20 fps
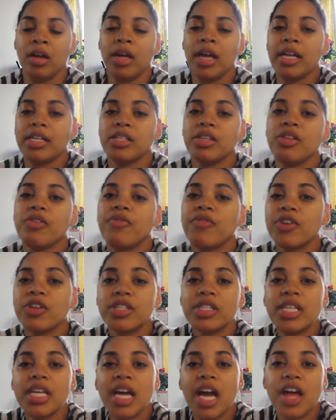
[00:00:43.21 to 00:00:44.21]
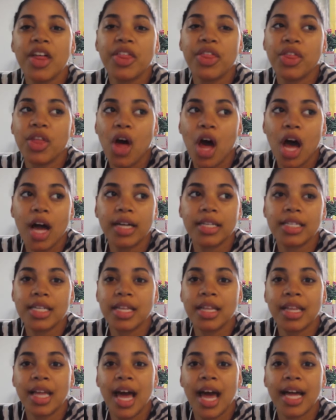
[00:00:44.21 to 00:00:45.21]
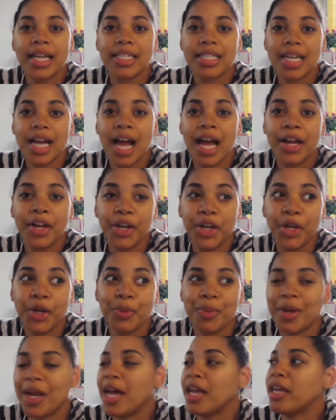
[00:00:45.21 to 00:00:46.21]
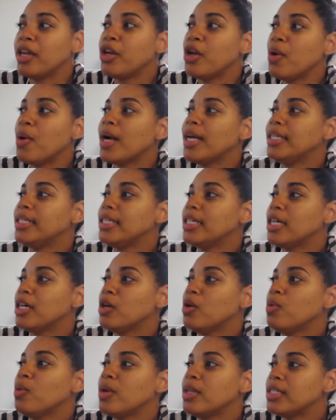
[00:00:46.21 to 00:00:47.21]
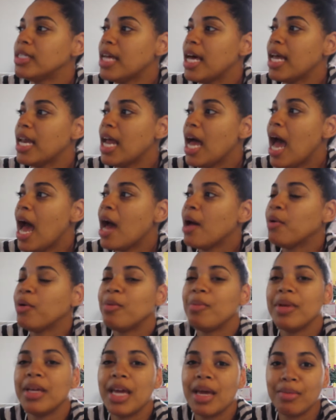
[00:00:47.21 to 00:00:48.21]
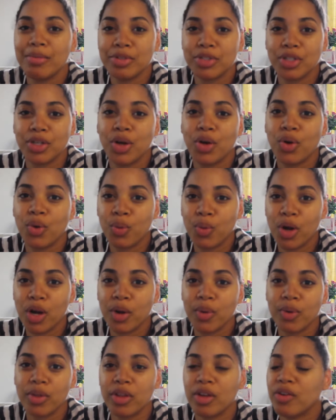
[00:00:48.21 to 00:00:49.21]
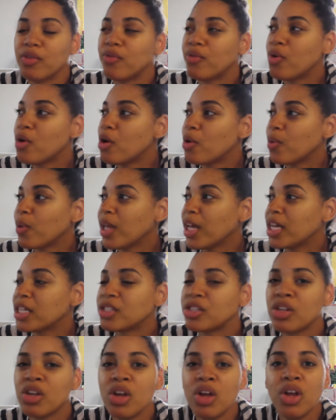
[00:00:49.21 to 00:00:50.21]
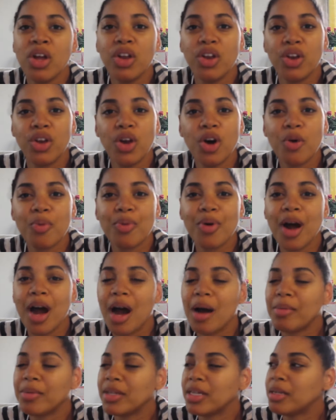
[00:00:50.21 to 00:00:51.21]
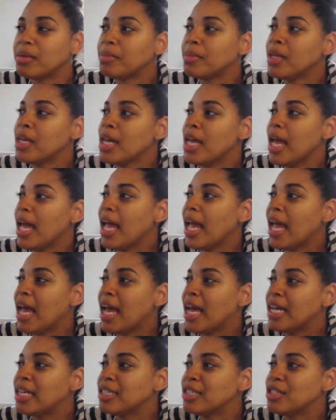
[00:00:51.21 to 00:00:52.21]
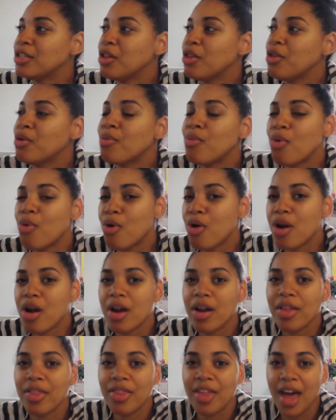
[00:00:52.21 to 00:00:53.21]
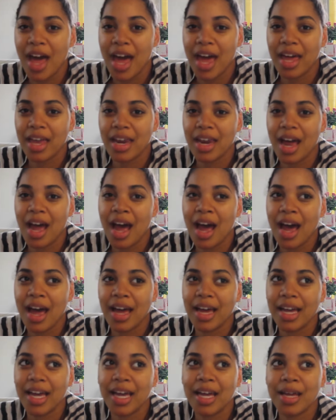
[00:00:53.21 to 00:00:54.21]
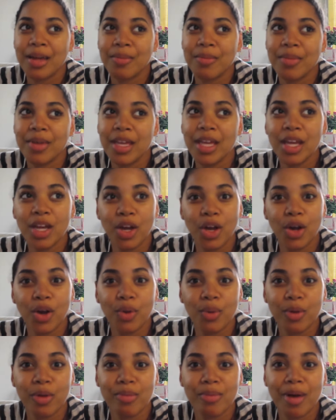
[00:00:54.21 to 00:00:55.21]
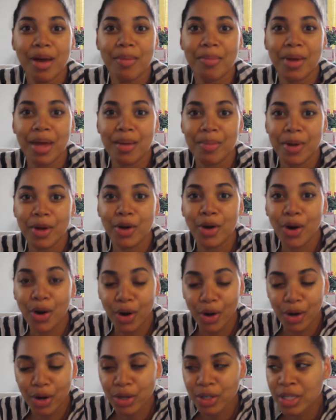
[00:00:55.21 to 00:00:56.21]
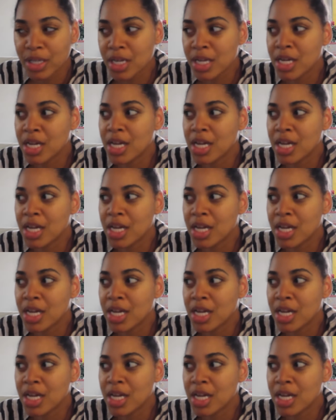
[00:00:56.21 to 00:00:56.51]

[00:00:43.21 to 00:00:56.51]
Okay, so the first thing I thought that I knew but had no idea was that I would be able to go to work within four weeks, no problem. And the more that I am here with my baby girl,